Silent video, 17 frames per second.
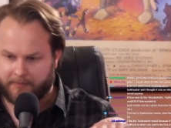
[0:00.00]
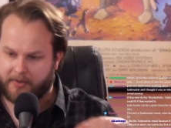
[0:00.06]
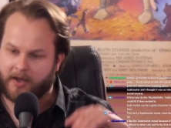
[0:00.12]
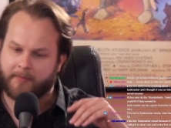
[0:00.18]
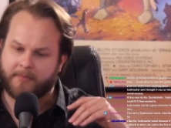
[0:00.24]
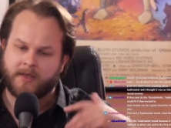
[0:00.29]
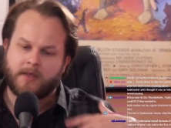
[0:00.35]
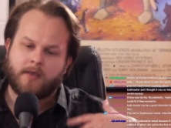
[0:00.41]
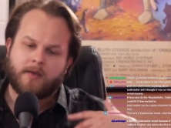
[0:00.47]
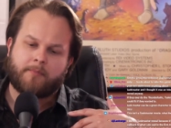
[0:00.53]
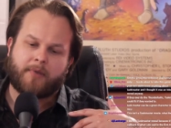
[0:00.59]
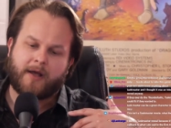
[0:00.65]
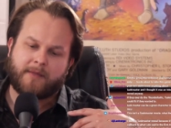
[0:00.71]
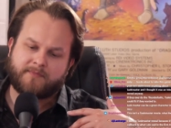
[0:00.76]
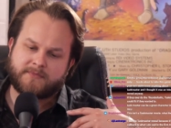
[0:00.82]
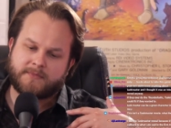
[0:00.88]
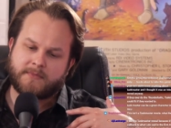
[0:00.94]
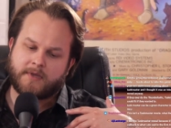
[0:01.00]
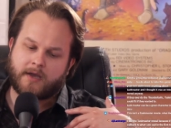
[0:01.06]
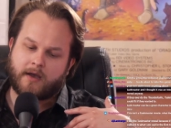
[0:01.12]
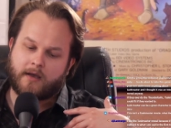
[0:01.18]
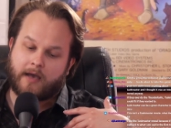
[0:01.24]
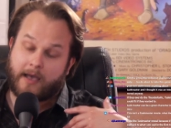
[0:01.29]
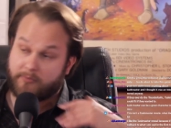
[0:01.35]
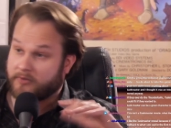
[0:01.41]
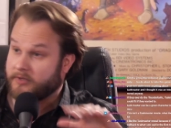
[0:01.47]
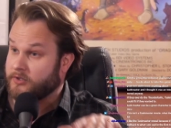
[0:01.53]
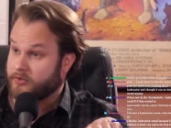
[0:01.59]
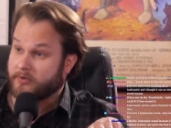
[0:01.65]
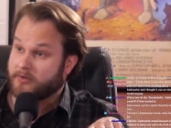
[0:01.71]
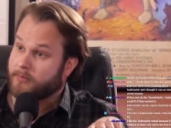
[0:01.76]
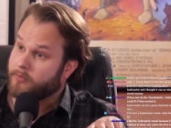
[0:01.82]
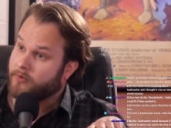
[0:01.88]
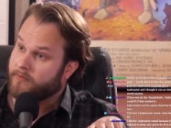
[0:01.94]
wrap up, but I really
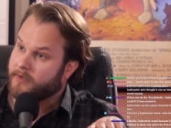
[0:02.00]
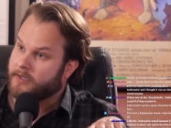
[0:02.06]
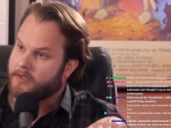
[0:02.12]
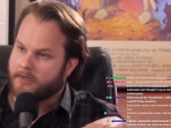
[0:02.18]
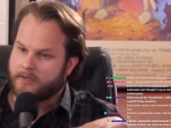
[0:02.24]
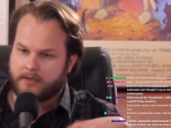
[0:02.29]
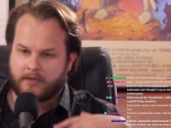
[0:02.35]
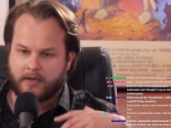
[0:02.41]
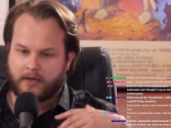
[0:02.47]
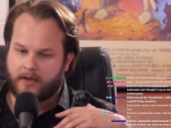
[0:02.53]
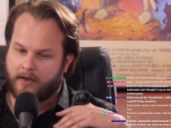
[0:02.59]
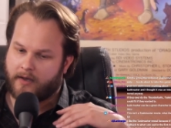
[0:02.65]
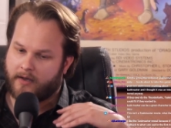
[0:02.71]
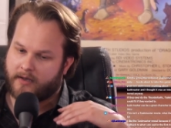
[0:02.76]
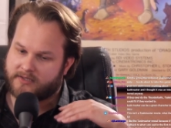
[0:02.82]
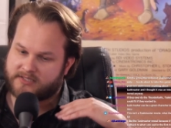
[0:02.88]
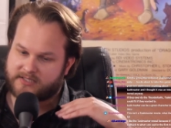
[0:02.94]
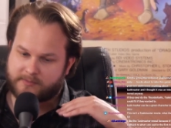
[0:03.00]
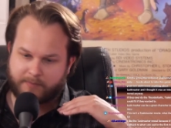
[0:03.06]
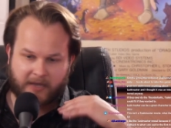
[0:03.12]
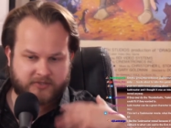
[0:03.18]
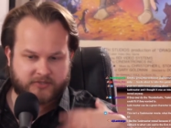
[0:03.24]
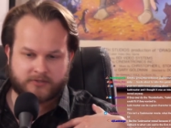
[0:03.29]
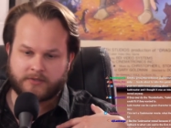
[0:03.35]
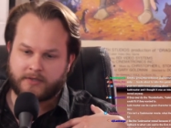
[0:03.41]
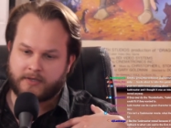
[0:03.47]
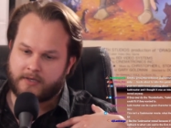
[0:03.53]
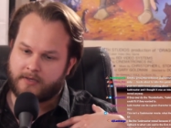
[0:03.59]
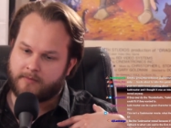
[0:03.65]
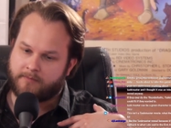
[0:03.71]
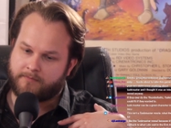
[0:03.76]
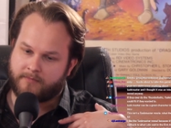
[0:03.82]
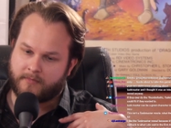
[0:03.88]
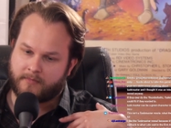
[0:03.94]
enjoyed the movie, mm. uh,
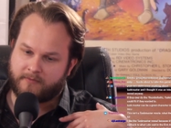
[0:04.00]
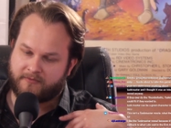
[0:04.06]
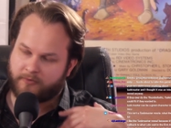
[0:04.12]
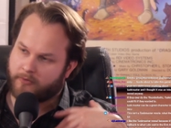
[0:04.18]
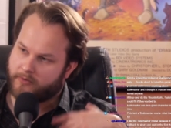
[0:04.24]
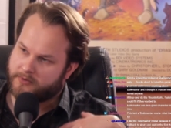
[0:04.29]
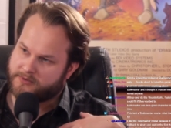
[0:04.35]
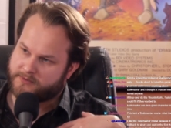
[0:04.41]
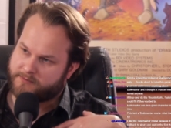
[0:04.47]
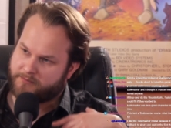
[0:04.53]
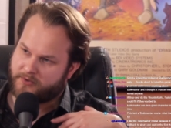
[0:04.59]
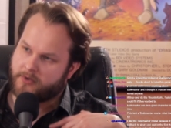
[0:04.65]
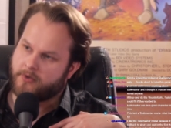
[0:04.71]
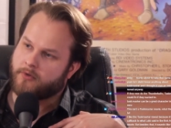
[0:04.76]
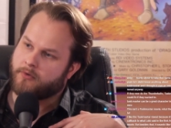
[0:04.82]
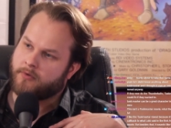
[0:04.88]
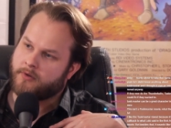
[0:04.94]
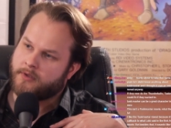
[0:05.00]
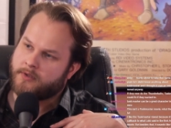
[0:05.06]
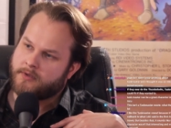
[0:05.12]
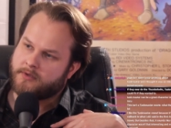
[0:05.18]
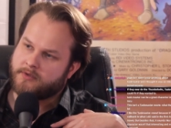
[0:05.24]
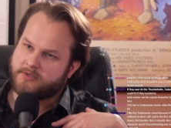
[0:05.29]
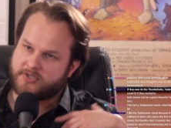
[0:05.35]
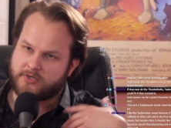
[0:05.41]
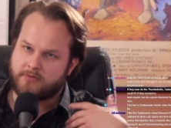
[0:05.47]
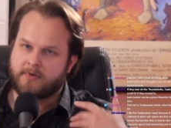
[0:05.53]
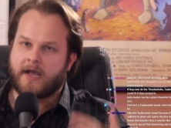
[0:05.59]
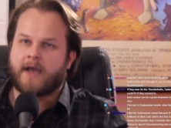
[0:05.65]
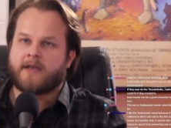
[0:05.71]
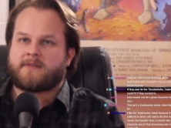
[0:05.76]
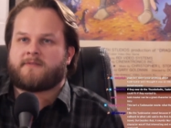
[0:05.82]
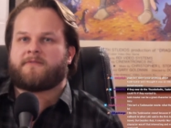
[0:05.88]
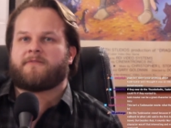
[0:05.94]
especially Florence Pugh. Mm. Did you
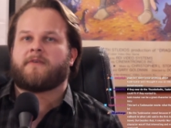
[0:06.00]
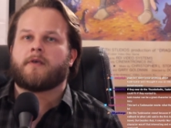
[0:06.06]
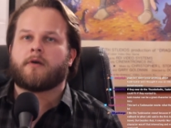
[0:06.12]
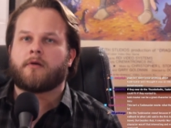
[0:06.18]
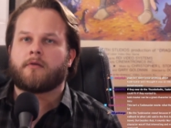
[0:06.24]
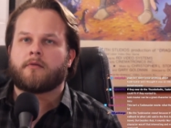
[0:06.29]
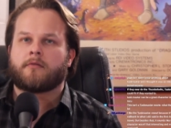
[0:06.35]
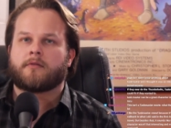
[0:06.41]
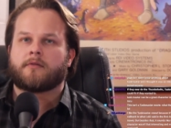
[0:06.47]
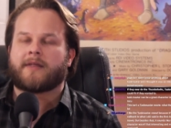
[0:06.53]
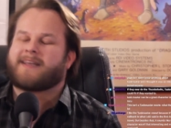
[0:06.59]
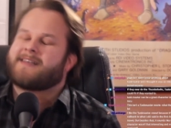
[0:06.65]
guys feel